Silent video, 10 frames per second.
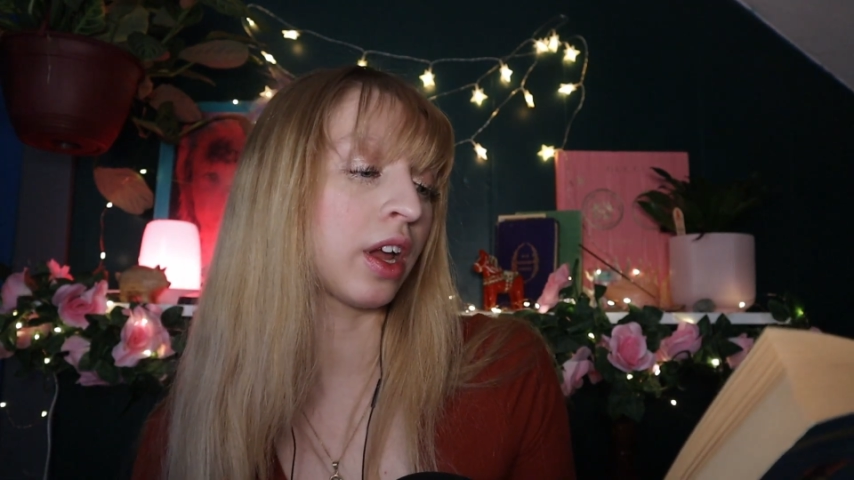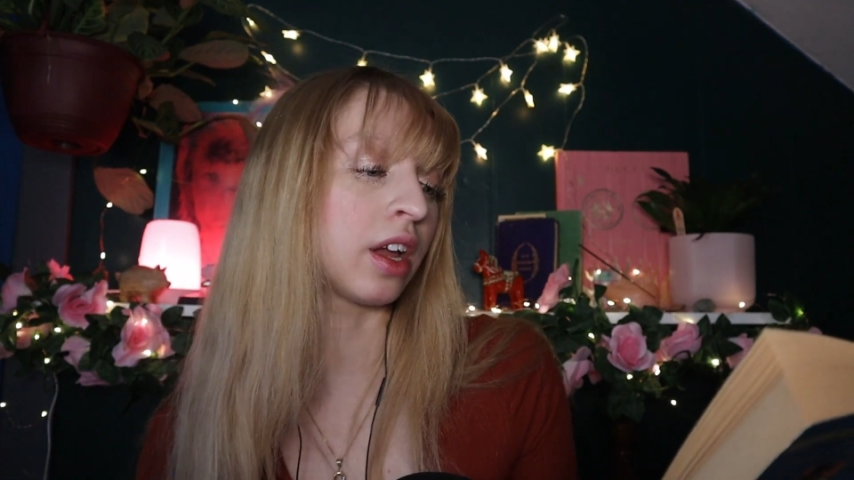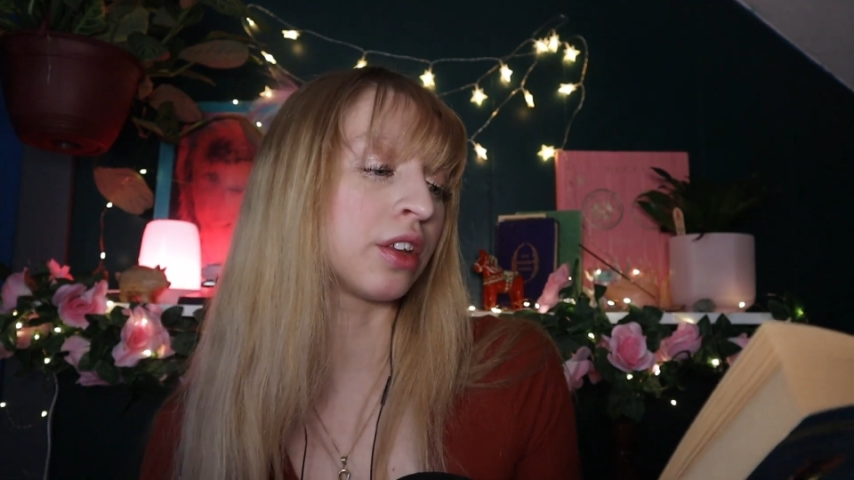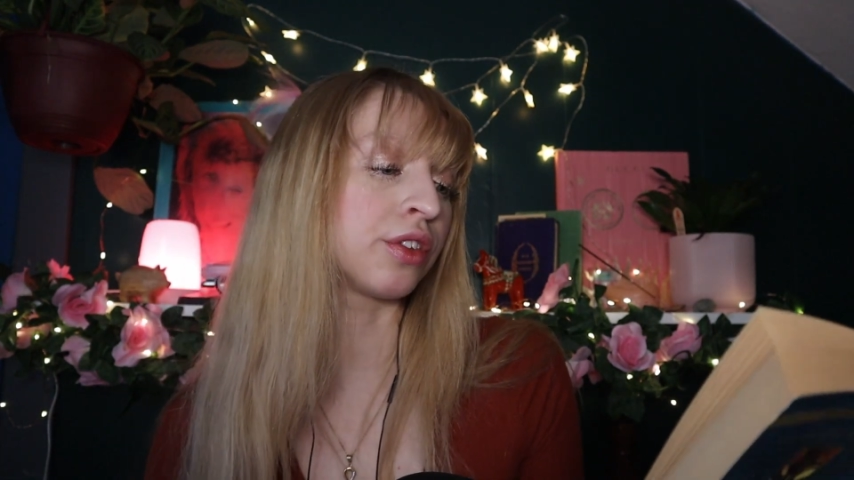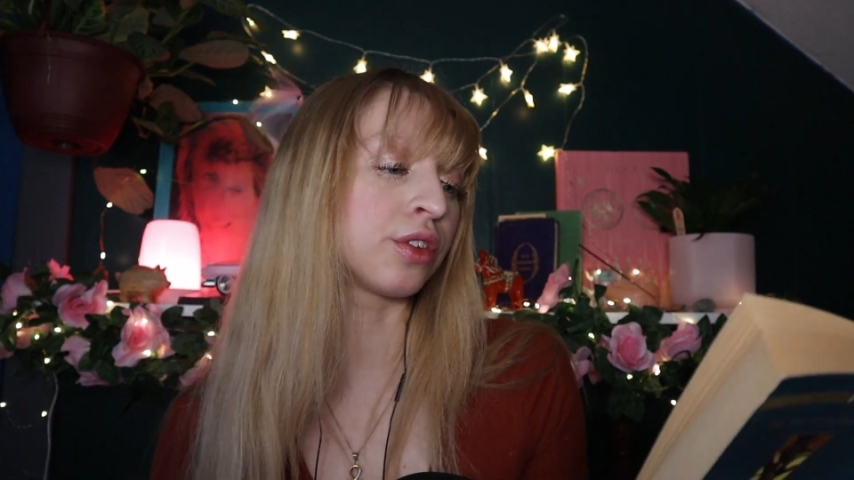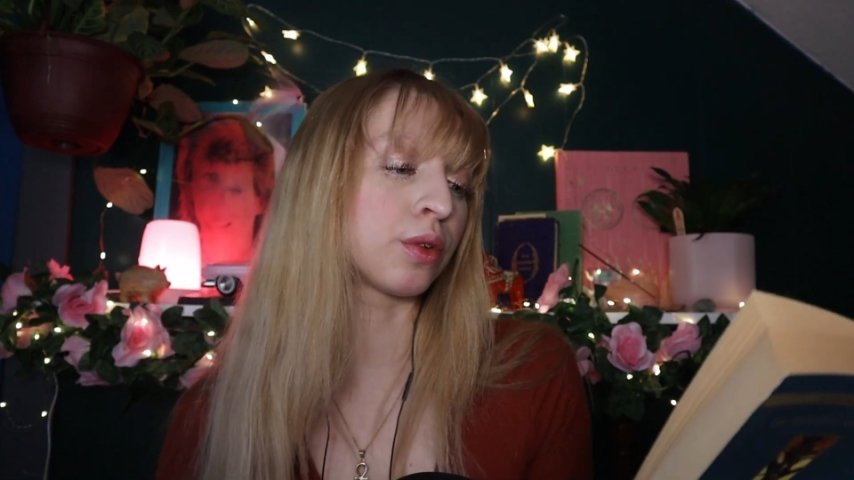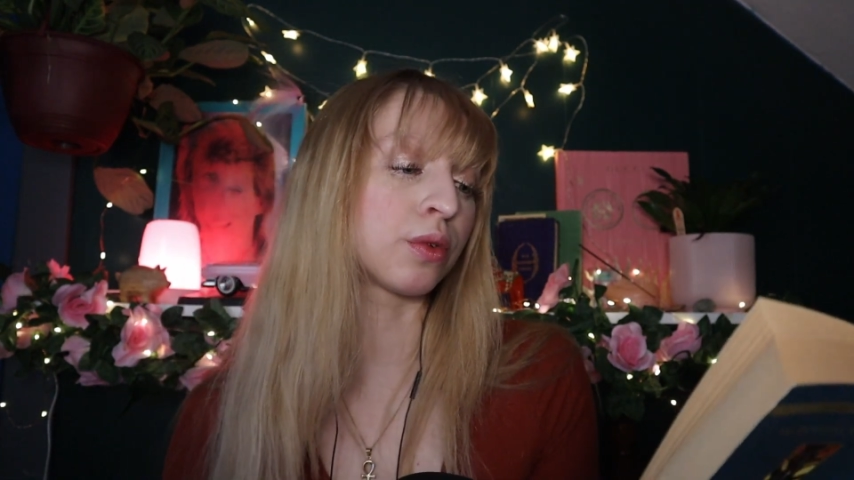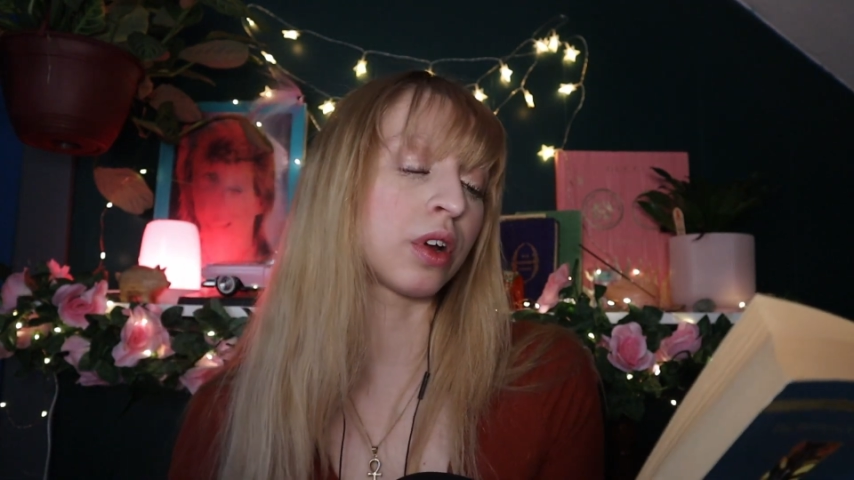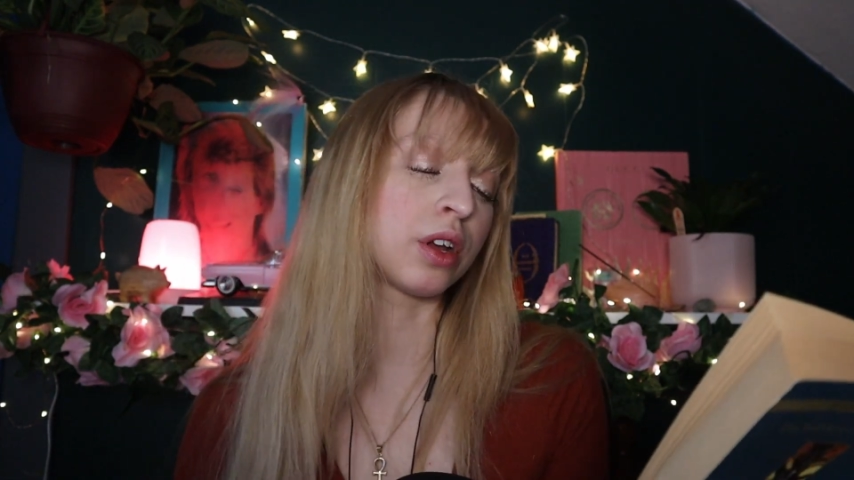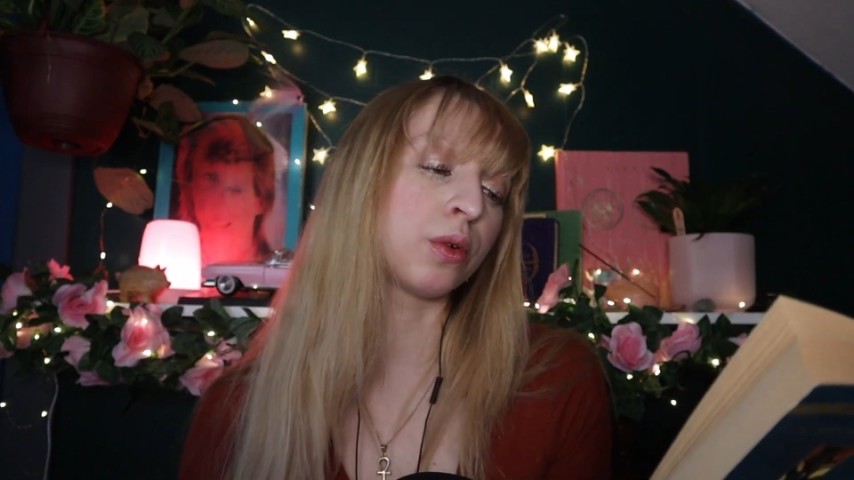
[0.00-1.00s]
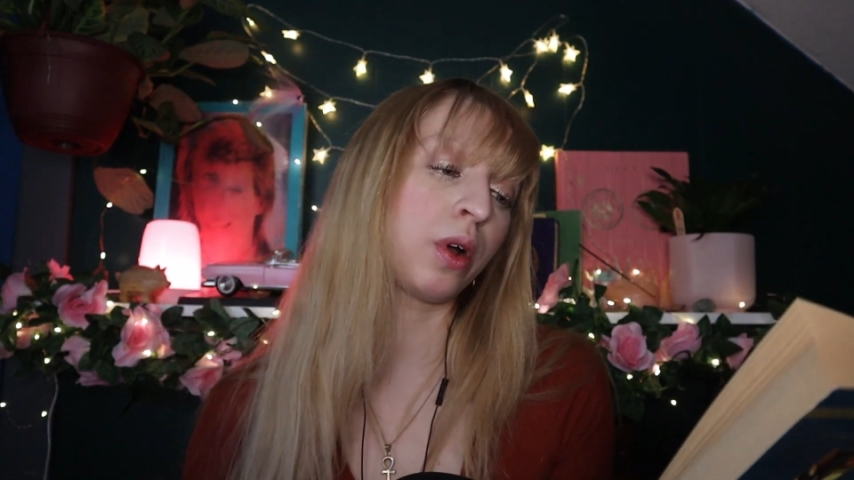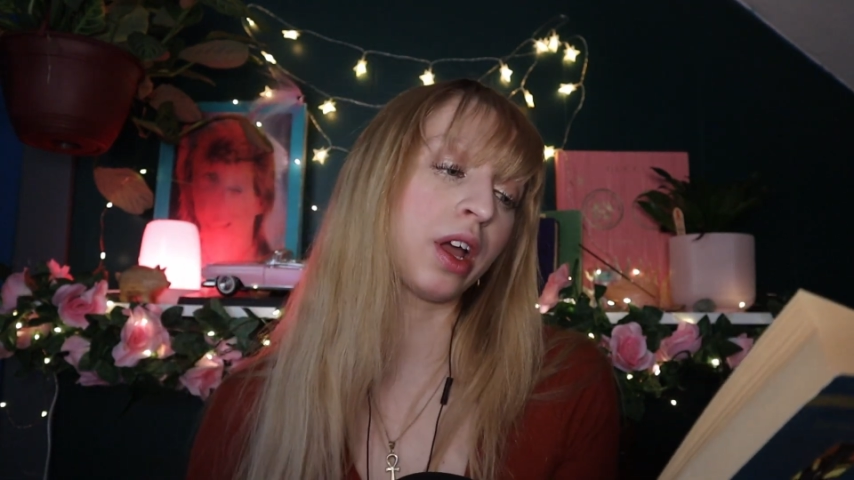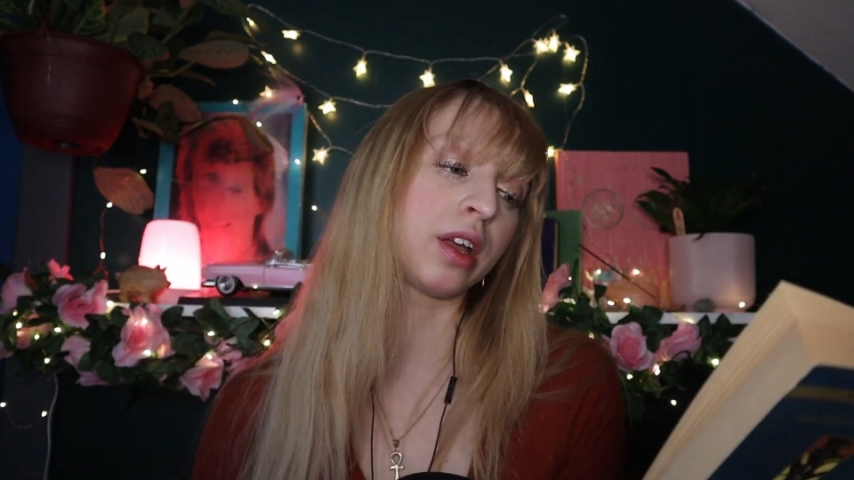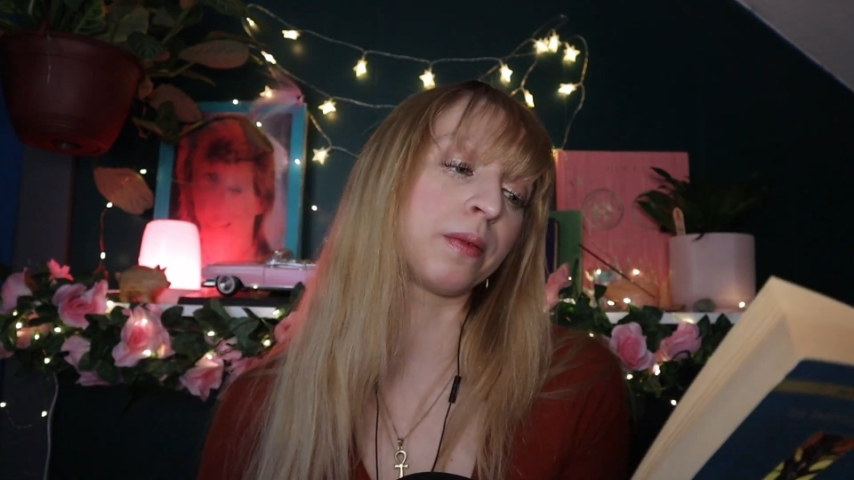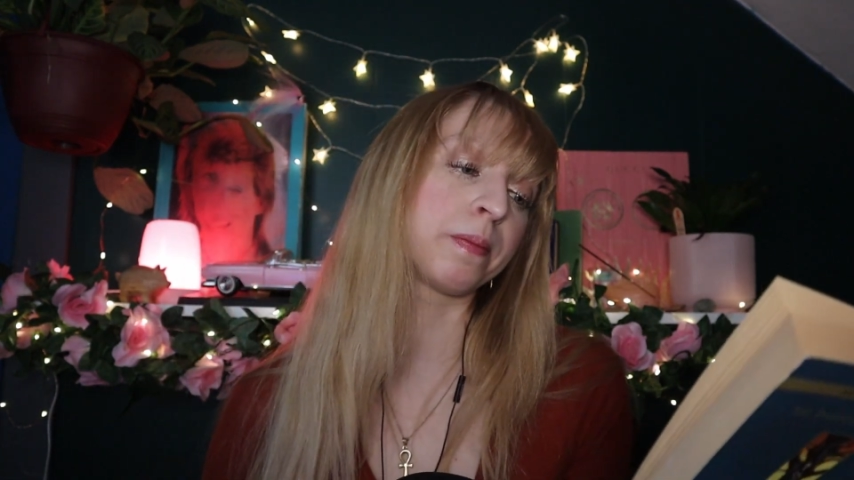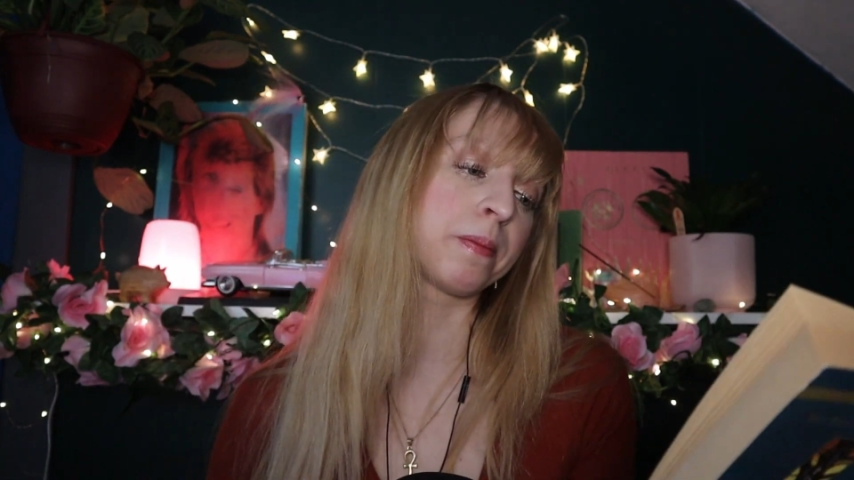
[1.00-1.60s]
hands, right away."